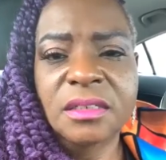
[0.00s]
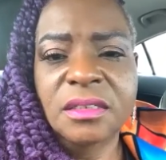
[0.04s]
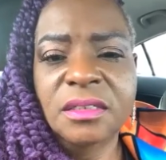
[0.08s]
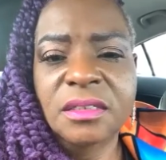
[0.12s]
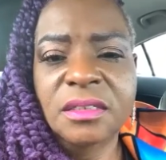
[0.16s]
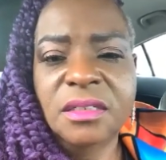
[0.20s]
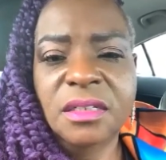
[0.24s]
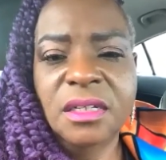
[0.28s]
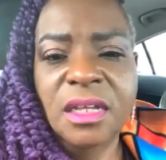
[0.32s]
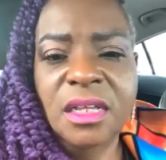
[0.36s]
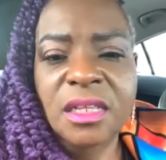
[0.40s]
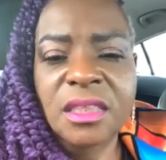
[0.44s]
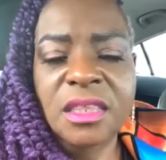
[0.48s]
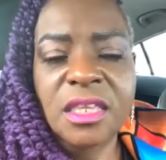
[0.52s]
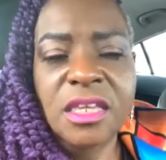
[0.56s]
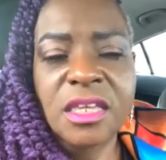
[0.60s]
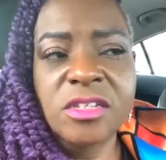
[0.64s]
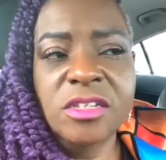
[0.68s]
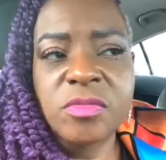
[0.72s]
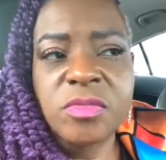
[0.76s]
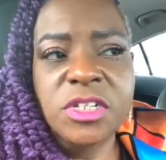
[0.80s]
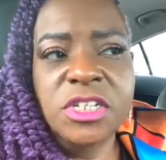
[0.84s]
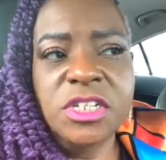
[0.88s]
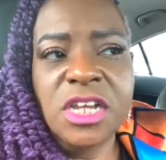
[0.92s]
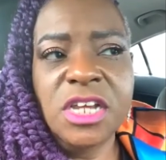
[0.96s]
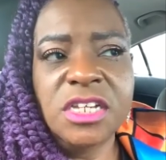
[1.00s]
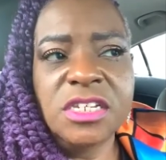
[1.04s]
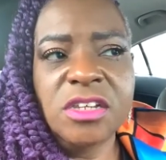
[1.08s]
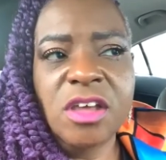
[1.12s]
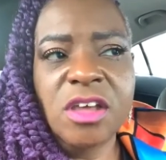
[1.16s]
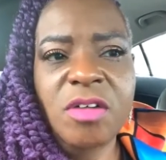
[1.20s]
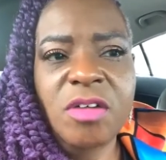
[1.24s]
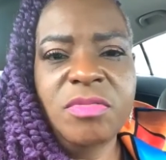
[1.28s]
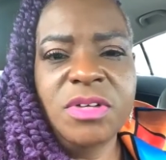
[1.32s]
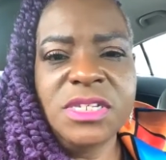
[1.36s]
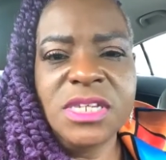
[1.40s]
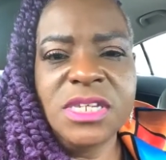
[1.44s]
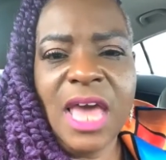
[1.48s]
Yeah, and things was just
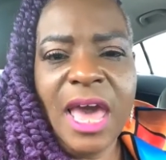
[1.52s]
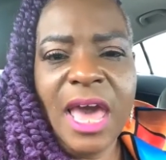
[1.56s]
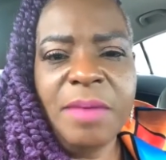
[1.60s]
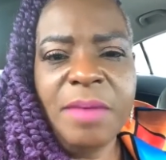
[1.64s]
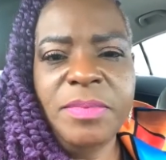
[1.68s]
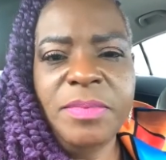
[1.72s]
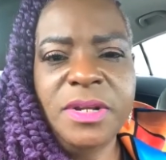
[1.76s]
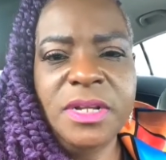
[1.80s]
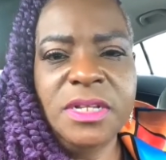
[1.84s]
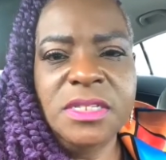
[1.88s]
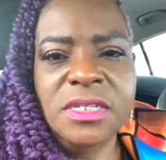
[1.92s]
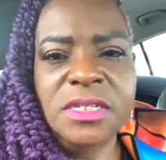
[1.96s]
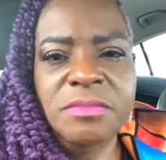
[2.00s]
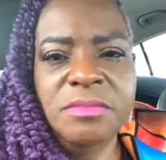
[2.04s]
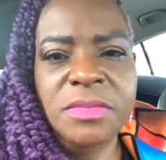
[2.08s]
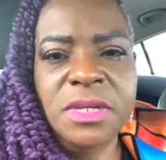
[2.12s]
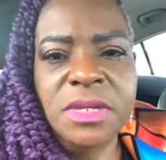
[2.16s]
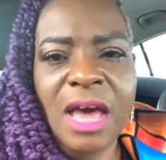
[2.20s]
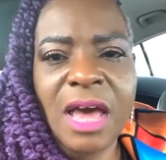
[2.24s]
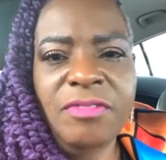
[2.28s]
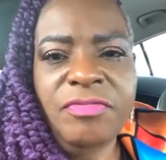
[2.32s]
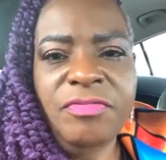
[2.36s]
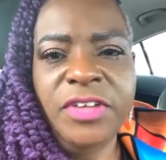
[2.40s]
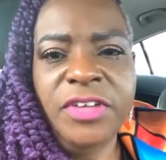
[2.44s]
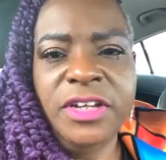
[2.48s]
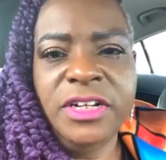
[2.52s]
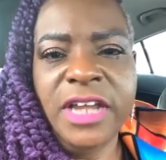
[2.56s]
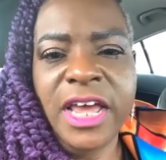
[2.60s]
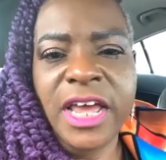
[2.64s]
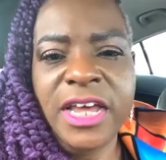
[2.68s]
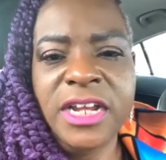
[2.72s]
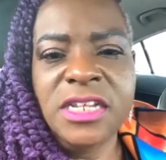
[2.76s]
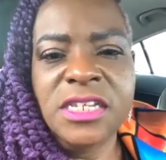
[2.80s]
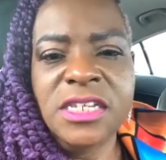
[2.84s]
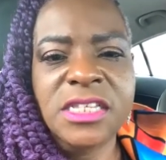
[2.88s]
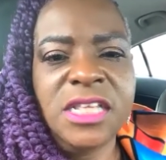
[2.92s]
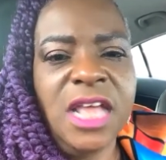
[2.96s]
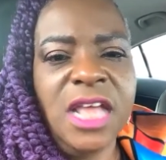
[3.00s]
always happening to me. I fell down
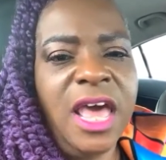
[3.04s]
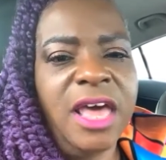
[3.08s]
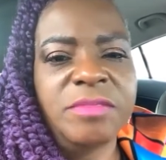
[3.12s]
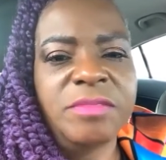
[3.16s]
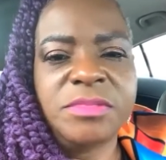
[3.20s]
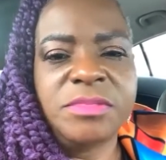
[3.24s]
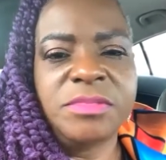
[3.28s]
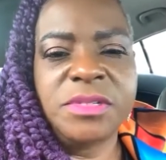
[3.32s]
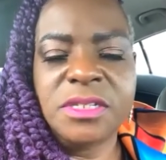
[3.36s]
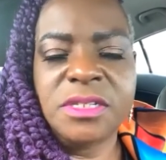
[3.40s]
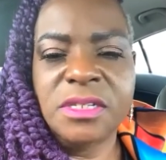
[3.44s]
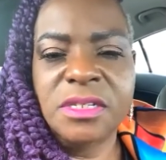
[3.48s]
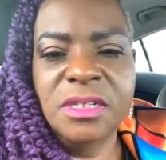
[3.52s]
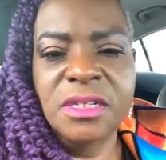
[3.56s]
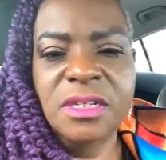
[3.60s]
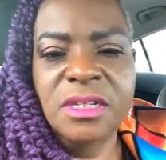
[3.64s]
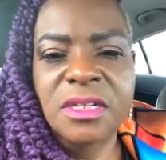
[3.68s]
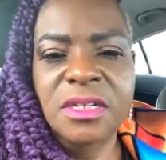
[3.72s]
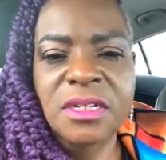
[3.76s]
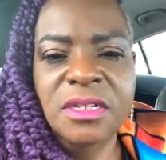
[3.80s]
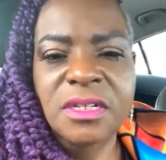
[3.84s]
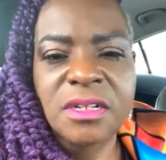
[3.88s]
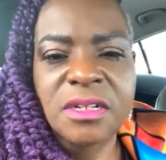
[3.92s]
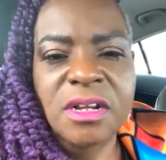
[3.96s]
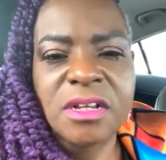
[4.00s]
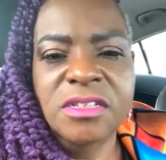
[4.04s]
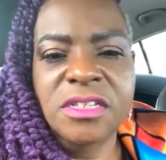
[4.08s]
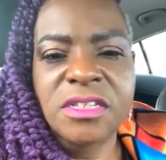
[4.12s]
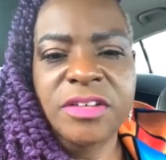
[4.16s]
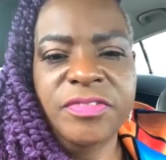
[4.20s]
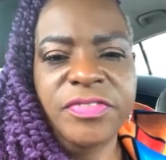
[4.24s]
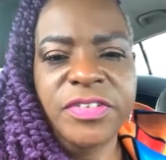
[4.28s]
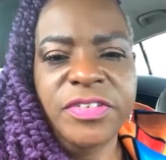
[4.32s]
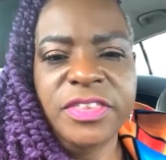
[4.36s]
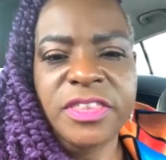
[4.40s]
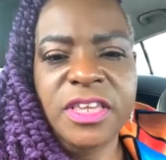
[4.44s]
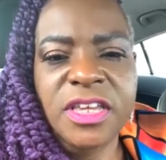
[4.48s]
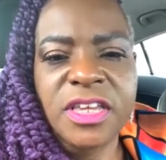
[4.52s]
the steps. You know,
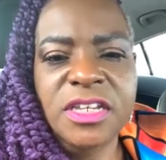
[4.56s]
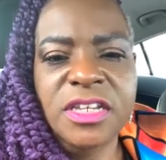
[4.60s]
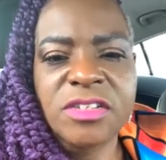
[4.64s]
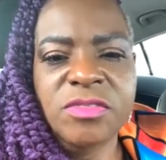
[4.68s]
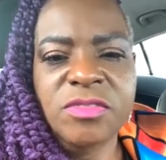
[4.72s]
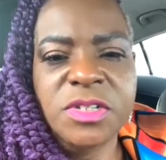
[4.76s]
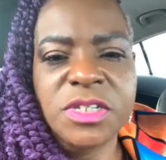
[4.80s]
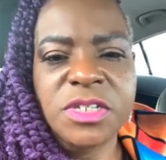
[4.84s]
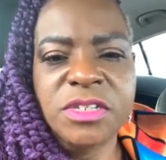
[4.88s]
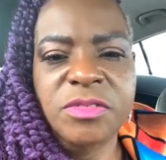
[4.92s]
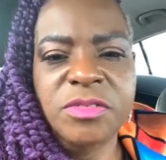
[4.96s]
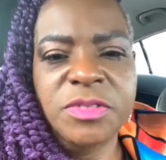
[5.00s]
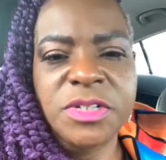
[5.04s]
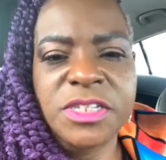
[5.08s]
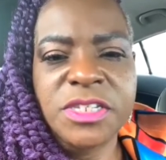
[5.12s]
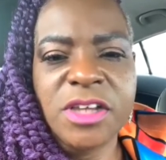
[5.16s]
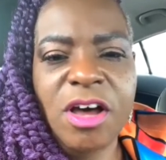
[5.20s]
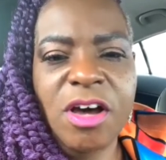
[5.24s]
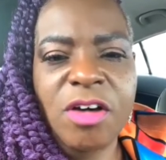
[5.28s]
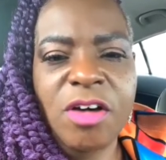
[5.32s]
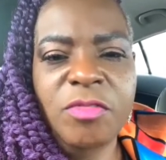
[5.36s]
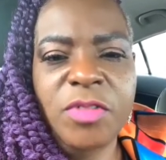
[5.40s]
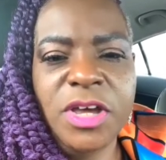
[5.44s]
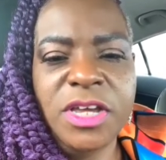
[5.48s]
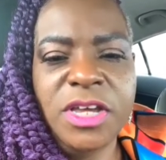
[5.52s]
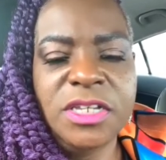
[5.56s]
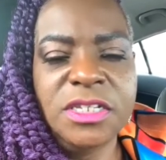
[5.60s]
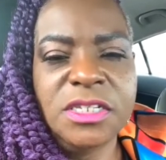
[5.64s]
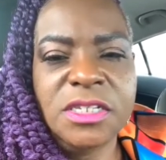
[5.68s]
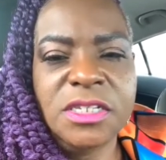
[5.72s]
different things was always.